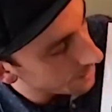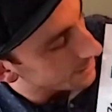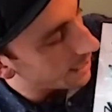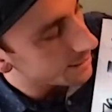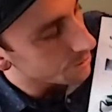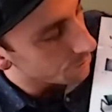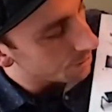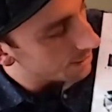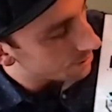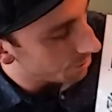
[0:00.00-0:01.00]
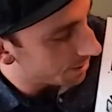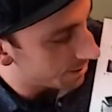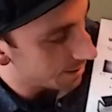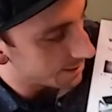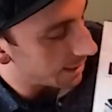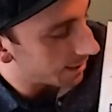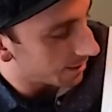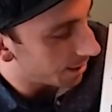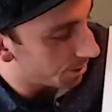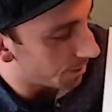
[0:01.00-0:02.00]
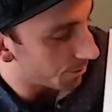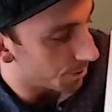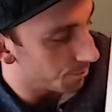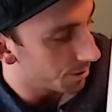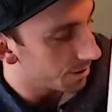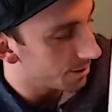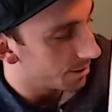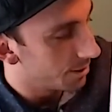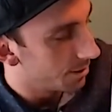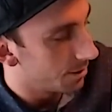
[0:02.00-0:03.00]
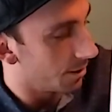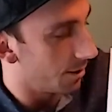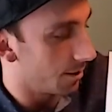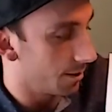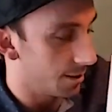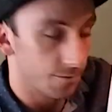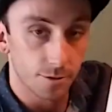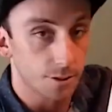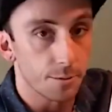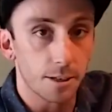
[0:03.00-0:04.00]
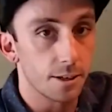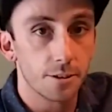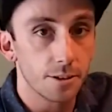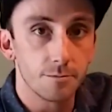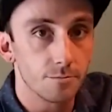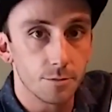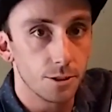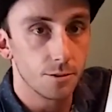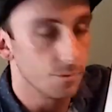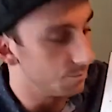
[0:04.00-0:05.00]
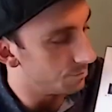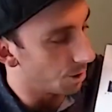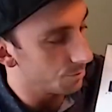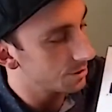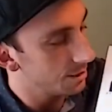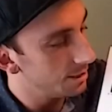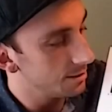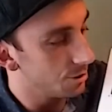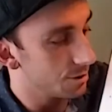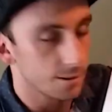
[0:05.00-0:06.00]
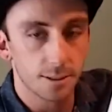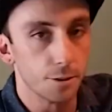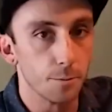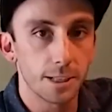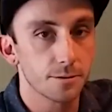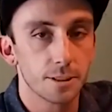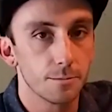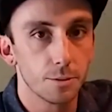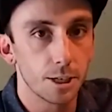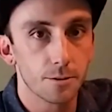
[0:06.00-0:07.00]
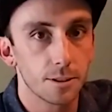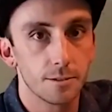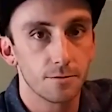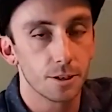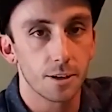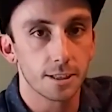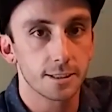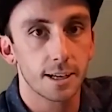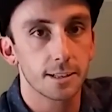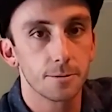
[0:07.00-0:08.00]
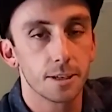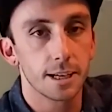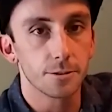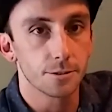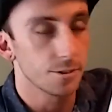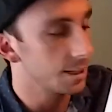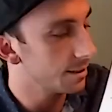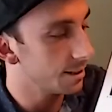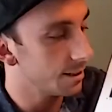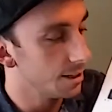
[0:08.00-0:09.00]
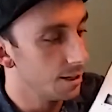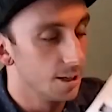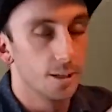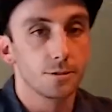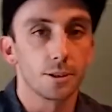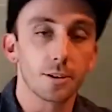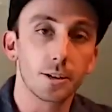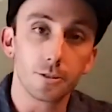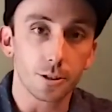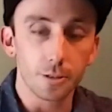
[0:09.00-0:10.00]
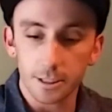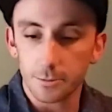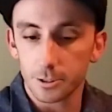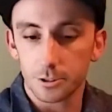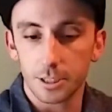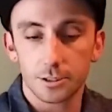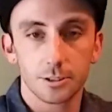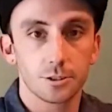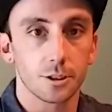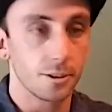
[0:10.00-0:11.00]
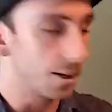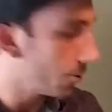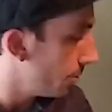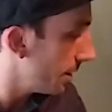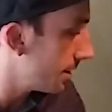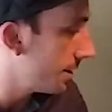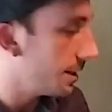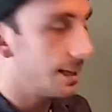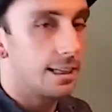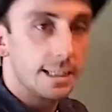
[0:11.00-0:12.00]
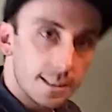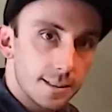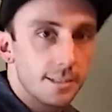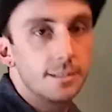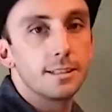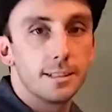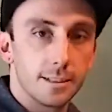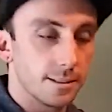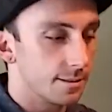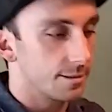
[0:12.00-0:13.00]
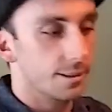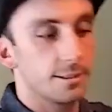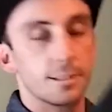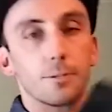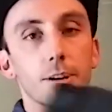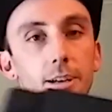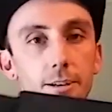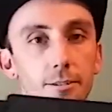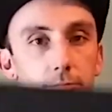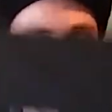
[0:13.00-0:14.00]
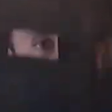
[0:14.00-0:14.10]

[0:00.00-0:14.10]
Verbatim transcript: They're exact degrees, so you can see exactly how you might want to put it. And if there's something on here you don't see, you can still mess with it and play with it and figure out exactly what angles you like it at. So I thought I'd do a quick demonstration to show you how quick and easy it is. This is it right here.